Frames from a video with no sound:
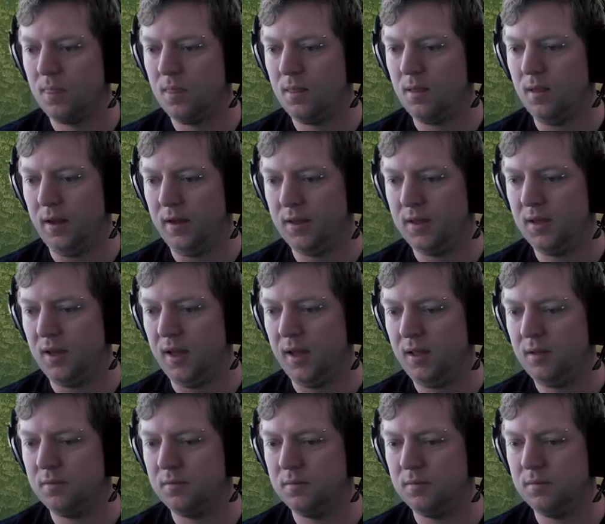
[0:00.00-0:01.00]

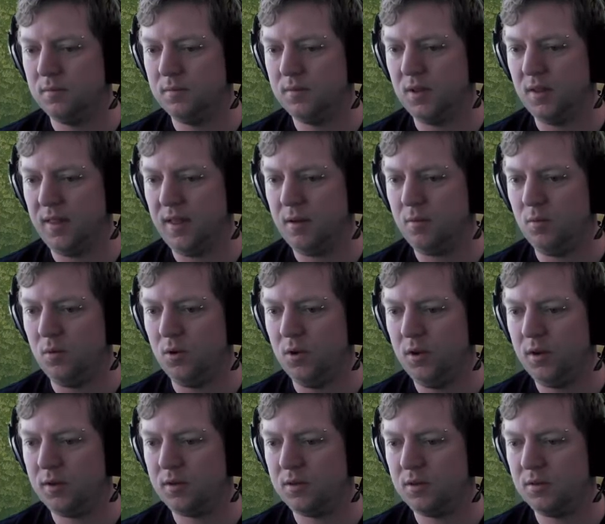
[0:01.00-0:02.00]
Okay, so that
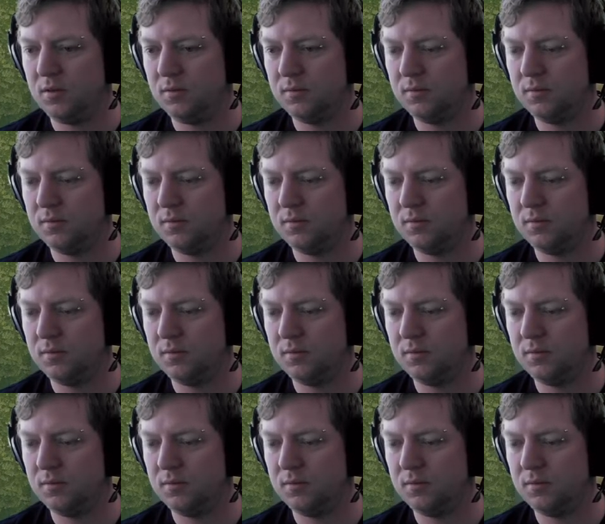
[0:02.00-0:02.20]
worked.